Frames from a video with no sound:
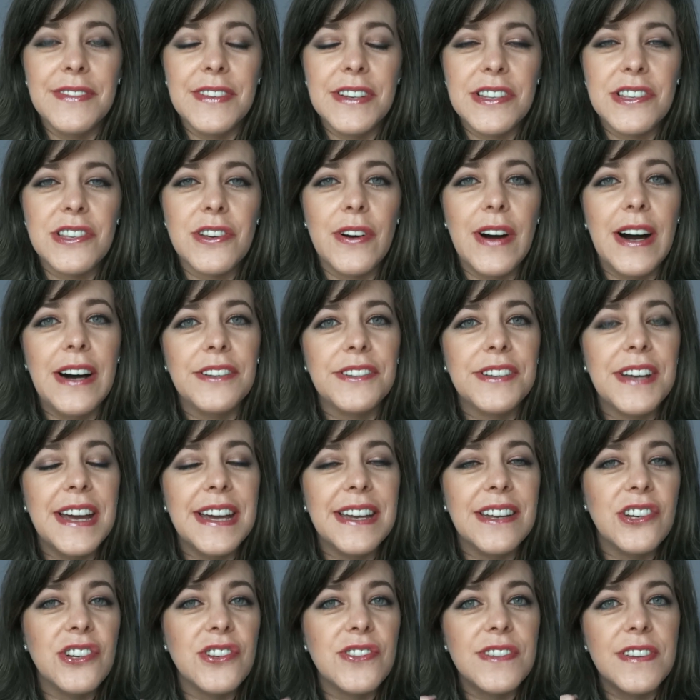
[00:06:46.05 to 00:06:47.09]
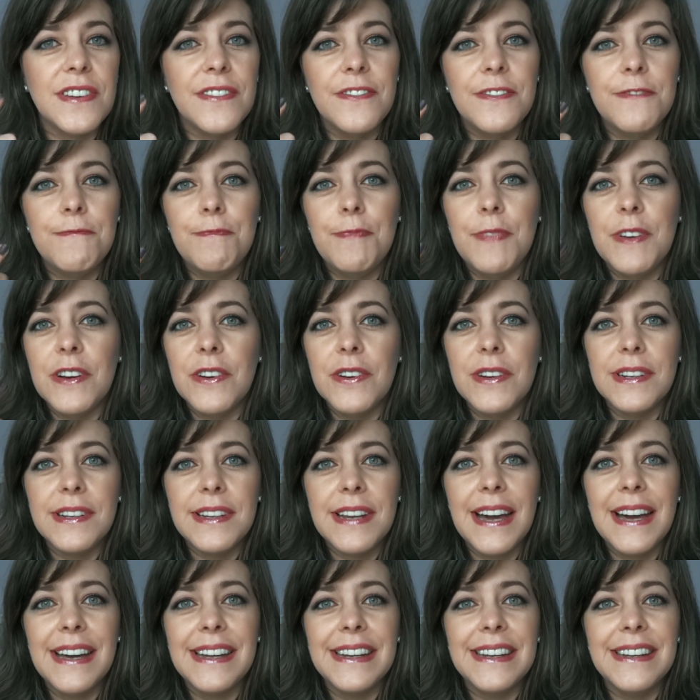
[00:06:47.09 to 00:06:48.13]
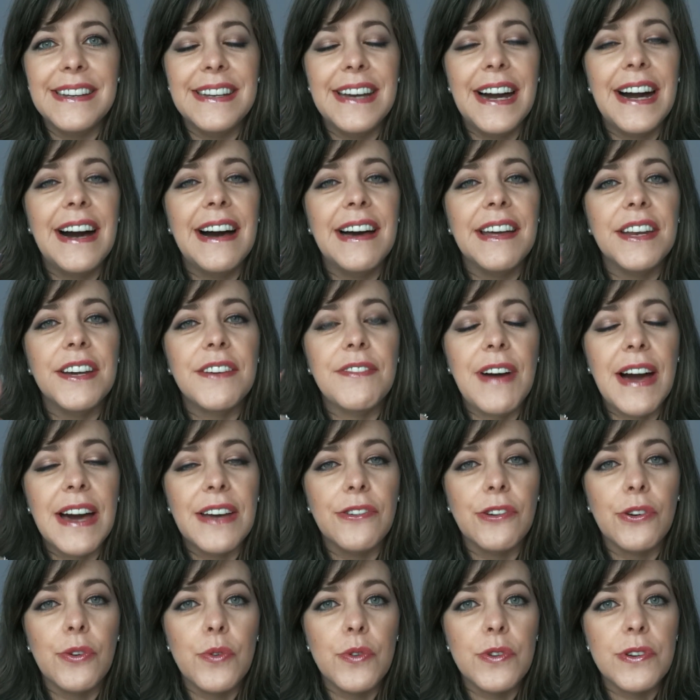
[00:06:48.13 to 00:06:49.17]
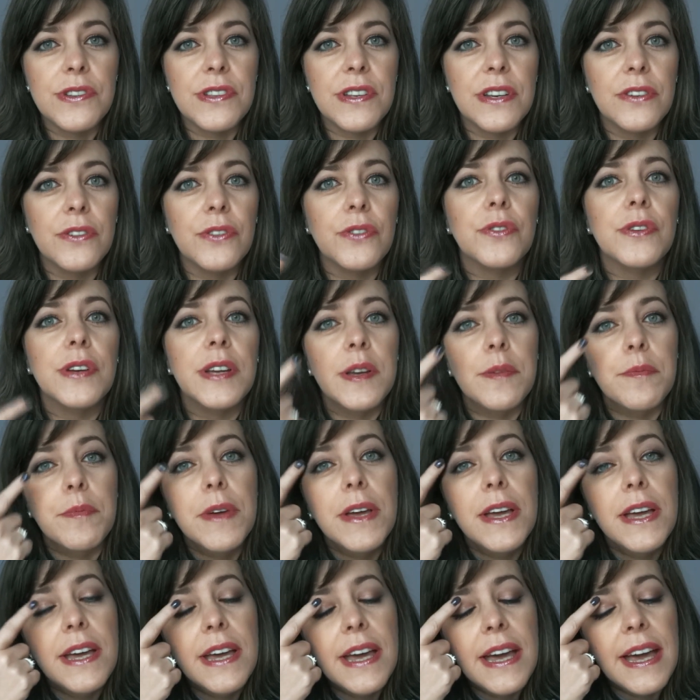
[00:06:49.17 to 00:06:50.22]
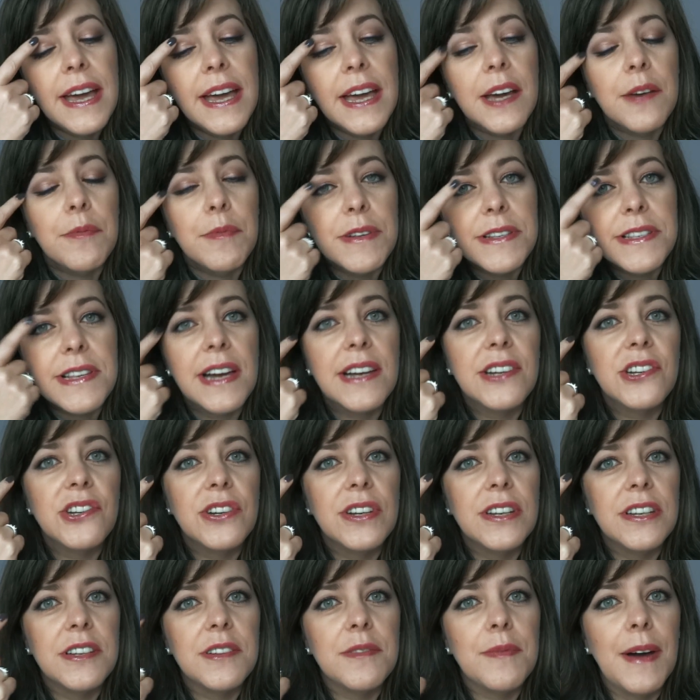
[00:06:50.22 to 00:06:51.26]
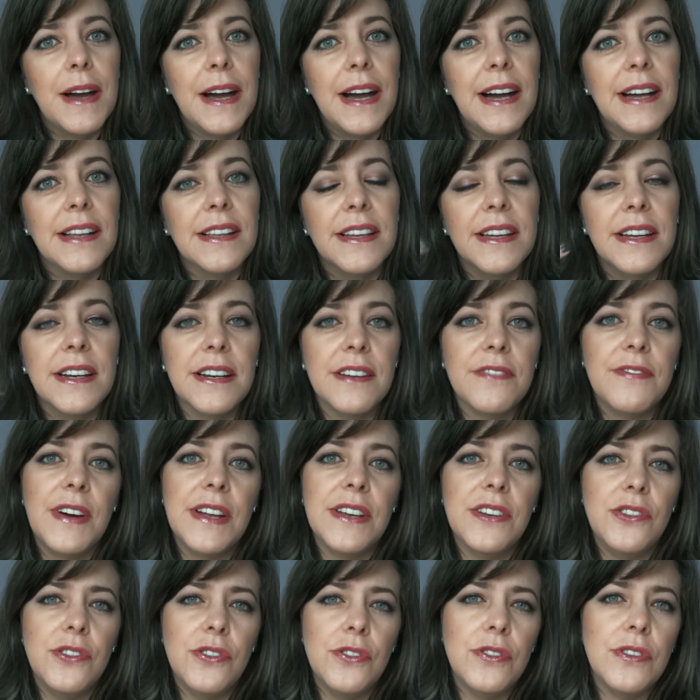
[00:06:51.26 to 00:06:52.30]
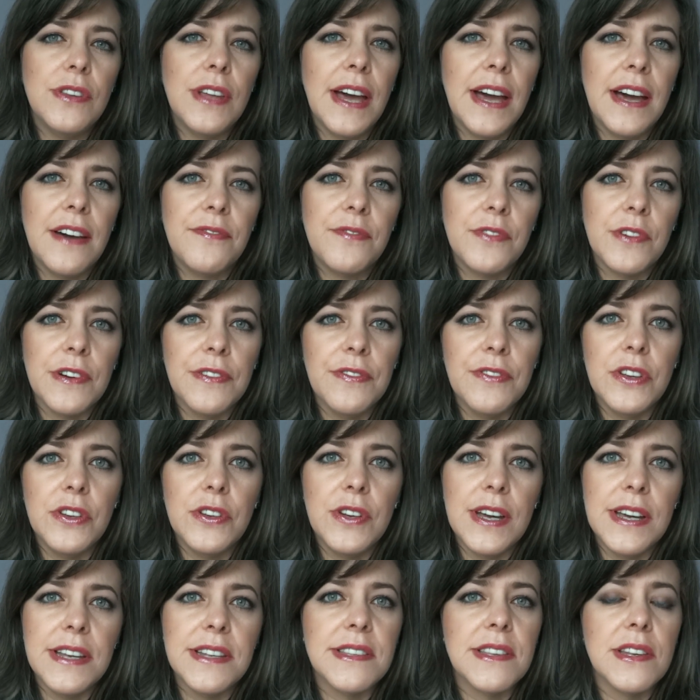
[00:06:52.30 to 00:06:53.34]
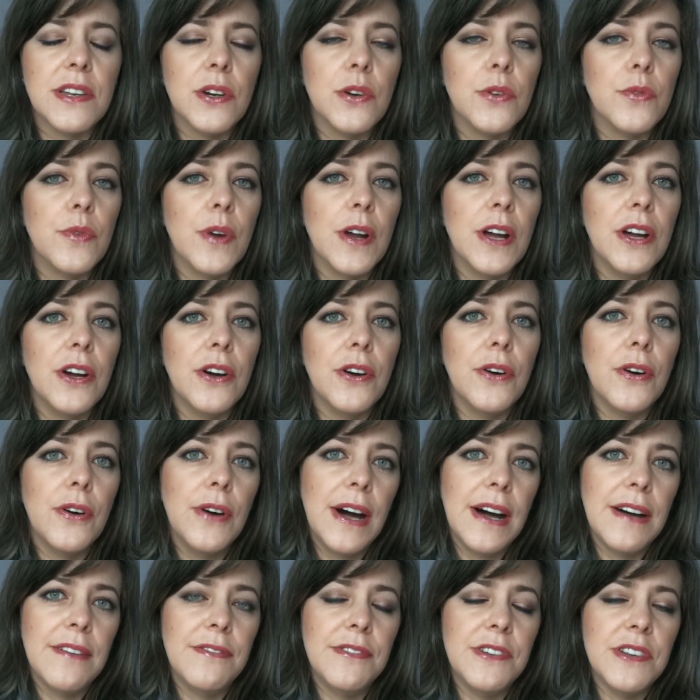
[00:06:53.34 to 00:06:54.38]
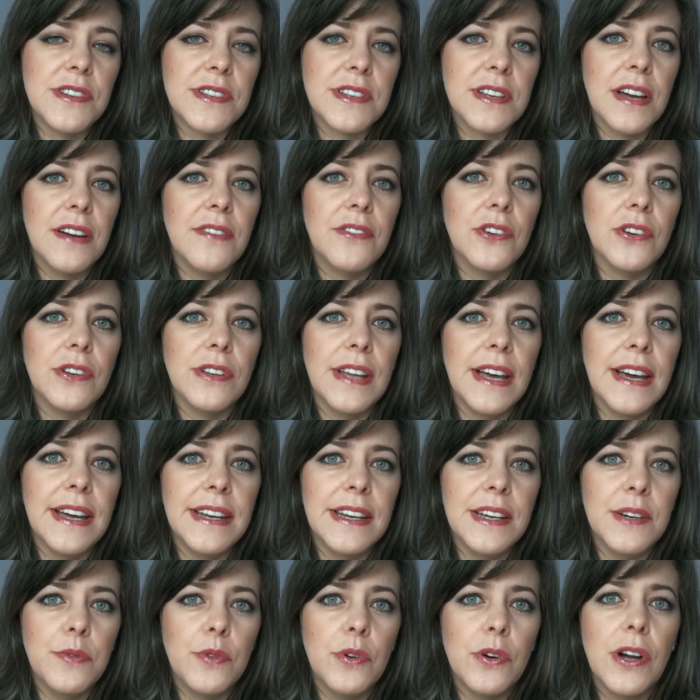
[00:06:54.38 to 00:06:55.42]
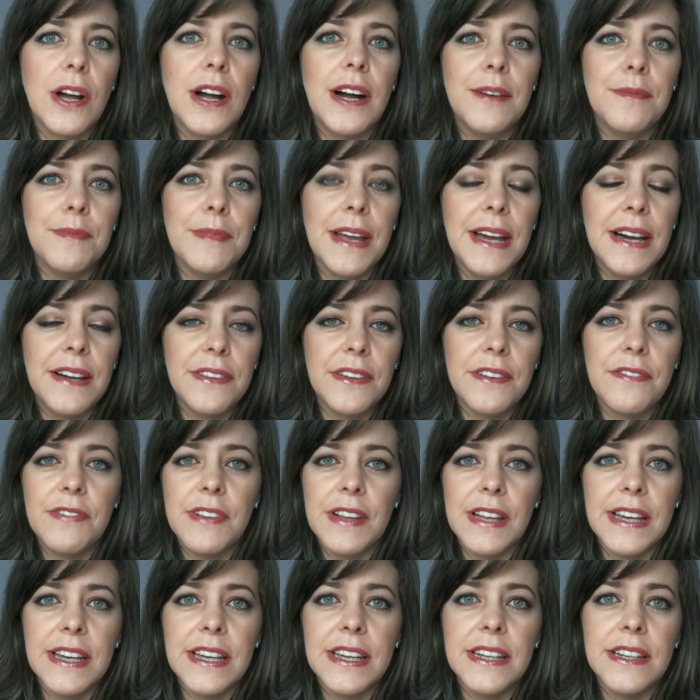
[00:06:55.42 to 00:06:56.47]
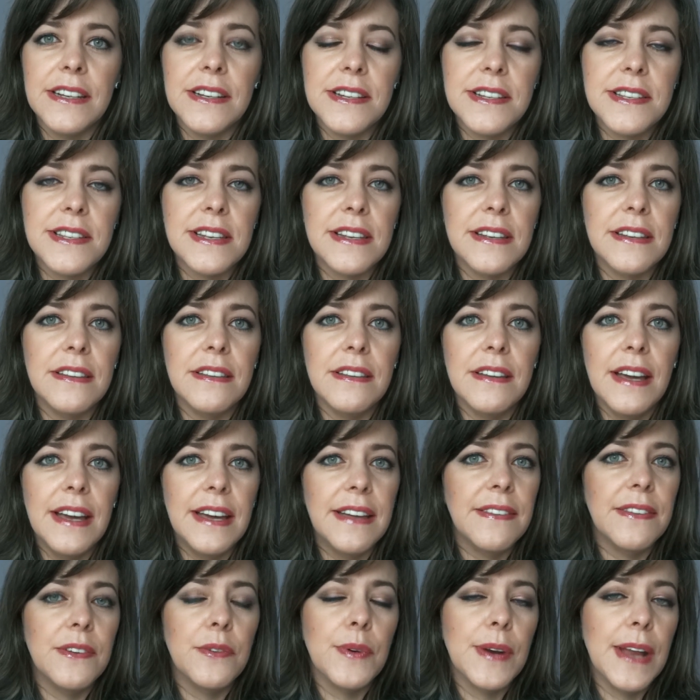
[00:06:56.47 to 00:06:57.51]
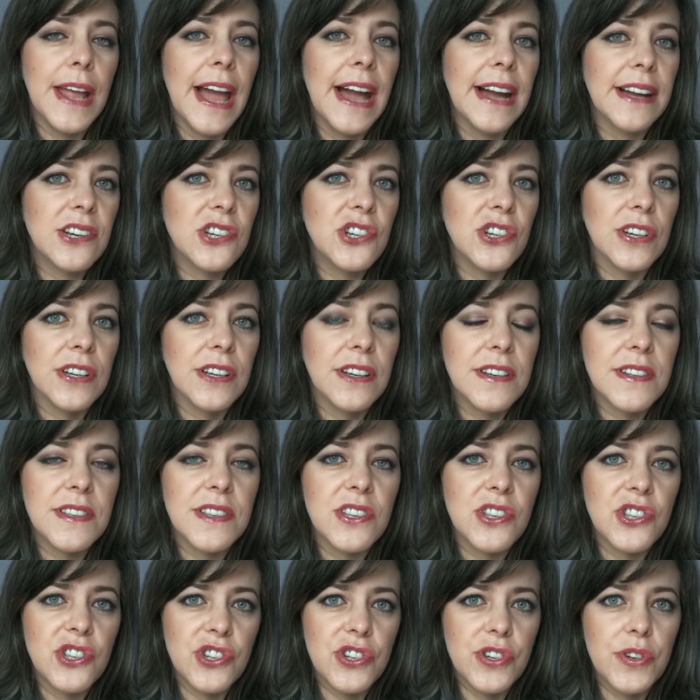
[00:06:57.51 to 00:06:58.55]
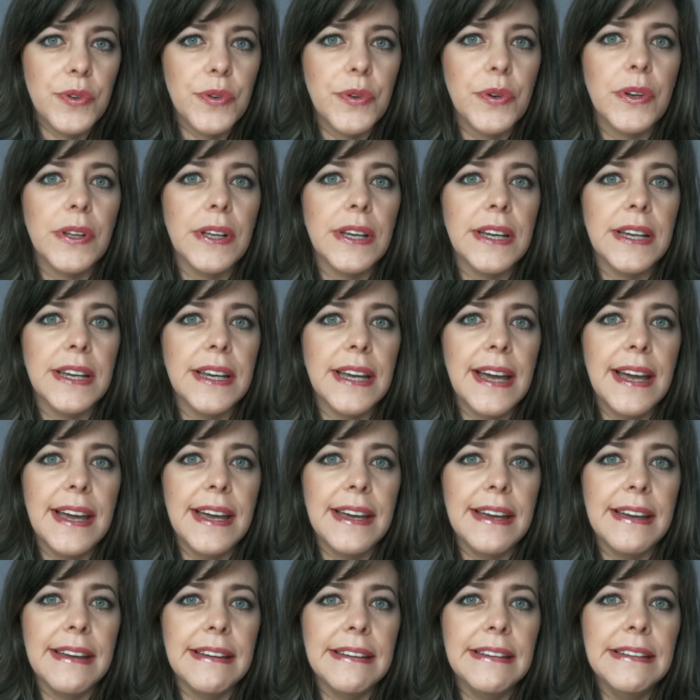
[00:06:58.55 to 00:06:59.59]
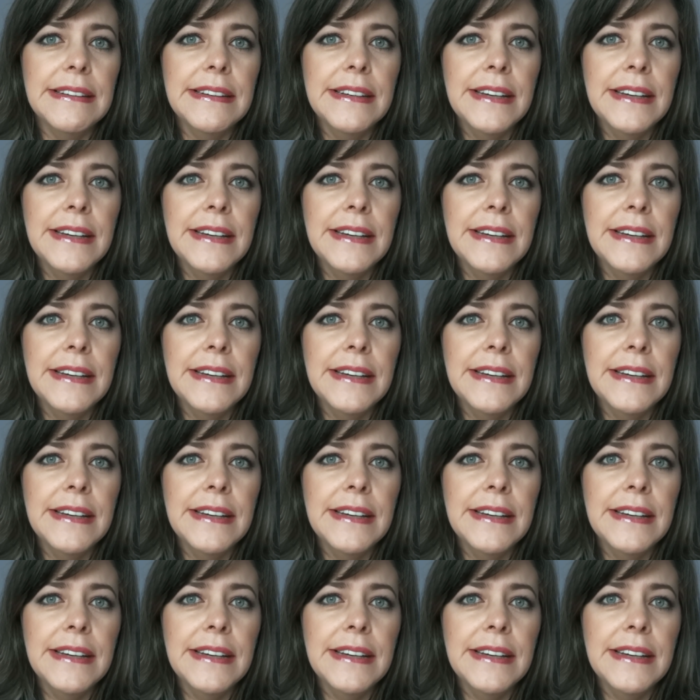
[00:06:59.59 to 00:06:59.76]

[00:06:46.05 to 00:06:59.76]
And so I'll take just a very tiny dot of hydrocortisone cream and massage it into my eyelid, and if I do that for a few days in a row, I've discovered that it will calm down the flakiness and the reaction, because it's generally an